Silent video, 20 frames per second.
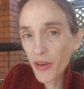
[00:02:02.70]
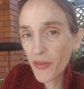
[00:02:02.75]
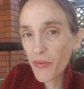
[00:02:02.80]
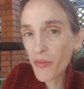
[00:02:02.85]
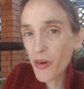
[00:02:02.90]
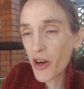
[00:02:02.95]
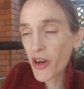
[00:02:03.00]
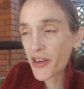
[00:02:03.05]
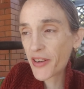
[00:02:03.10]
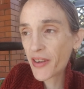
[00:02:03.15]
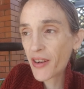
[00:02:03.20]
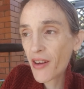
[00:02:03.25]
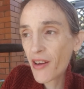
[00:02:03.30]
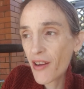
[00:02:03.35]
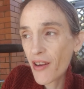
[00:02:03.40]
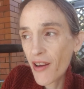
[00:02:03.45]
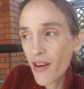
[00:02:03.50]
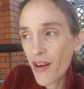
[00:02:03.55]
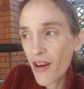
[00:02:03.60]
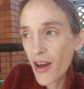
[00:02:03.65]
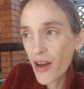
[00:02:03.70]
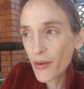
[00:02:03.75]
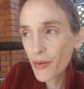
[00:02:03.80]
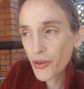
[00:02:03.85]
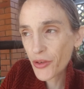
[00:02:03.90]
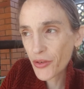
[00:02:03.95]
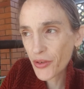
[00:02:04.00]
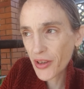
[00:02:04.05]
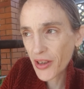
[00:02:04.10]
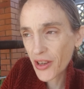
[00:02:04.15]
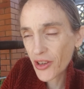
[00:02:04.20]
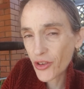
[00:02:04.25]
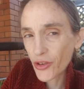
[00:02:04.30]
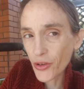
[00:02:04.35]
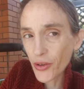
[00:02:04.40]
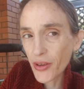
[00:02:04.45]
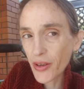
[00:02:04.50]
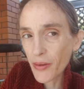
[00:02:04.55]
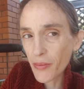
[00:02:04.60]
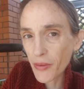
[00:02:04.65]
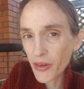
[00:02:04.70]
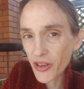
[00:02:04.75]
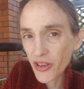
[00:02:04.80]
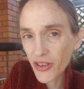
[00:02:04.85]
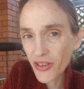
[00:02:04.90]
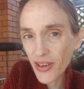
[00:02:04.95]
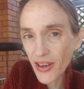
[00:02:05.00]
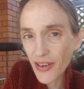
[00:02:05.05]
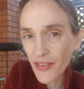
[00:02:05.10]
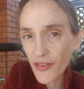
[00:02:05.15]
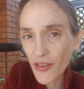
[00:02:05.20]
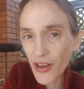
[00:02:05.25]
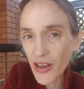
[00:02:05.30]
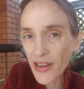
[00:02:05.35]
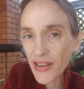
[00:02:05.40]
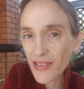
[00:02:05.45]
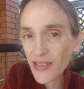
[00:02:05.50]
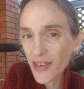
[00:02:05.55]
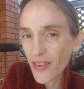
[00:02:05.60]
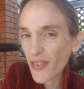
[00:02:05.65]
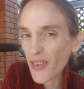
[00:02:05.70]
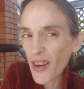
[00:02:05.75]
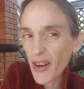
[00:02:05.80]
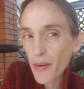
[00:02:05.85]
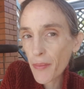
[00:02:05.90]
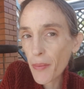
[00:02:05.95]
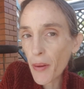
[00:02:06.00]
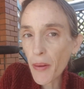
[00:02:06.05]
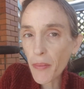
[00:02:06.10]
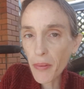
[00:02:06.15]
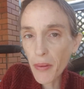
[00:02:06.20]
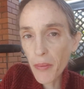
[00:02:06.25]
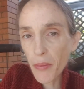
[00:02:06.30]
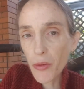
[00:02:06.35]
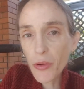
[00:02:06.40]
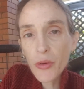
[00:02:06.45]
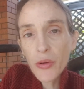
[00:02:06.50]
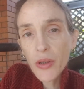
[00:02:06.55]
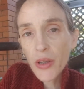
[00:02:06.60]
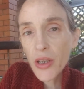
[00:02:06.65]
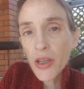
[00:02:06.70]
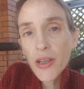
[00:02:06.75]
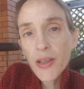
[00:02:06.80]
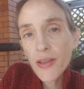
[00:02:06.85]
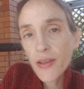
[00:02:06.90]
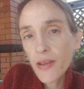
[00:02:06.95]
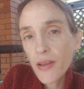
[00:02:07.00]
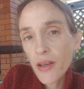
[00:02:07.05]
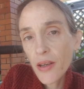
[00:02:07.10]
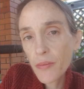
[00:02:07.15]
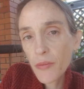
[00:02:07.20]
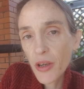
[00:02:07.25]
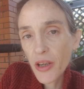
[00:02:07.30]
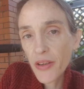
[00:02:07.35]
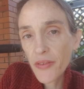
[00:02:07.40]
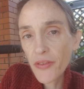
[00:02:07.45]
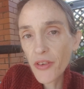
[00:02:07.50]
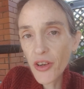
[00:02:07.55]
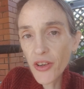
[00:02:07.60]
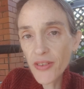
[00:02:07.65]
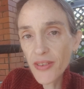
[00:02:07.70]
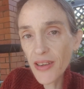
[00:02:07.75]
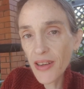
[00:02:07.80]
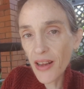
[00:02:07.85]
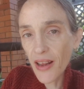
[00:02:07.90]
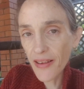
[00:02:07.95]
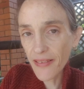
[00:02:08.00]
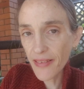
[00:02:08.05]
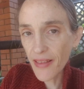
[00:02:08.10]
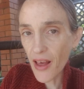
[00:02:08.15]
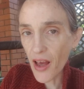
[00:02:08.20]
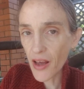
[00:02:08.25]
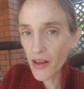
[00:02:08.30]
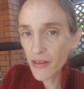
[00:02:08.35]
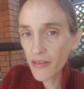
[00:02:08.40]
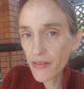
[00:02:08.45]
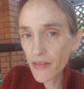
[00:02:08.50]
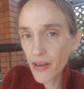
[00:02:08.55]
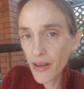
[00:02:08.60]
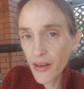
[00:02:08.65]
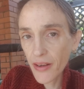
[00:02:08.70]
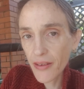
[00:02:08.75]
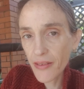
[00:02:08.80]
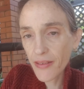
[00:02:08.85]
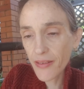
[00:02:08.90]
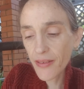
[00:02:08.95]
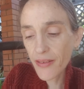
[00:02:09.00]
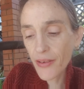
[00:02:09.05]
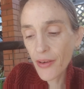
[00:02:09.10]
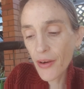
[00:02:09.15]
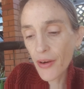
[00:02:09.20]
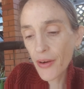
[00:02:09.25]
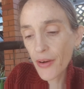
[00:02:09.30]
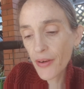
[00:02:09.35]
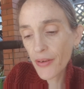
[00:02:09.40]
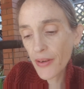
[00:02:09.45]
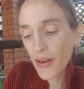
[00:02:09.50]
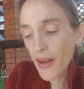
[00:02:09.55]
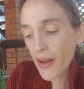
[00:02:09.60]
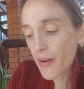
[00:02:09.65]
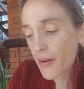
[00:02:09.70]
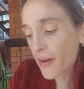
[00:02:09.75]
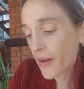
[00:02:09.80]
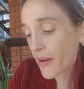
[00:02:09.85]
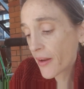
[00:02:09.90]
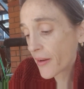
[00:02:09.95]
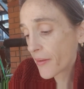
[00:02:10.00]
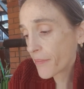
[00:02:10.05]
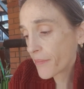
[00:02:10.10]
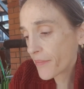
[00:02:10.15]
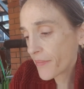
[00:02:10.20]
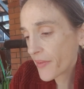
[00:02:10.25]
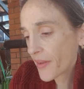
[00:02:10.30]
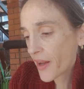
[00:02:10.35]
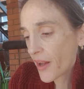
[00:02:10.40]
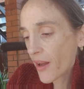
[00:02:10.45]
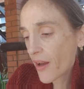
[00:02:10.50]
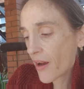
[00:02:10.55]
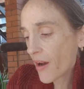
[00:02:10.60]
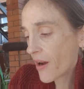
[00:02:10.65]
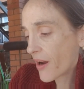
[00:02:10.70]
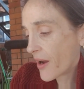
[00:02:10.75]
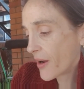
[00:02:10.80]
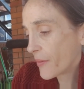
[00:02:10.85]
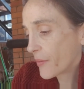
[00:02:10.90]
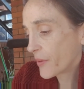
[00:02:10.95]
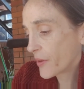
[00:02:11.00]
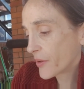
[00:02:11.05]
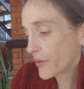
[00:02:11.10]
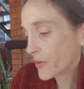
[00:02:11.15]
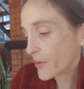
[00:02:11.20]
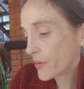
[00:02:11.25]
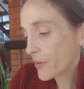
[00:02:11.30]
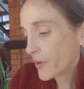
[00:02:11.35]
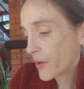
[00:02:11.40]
mine, I always really enjoy them. I just like finding stuff out about people. I'm kind of nosy like that. And so, I will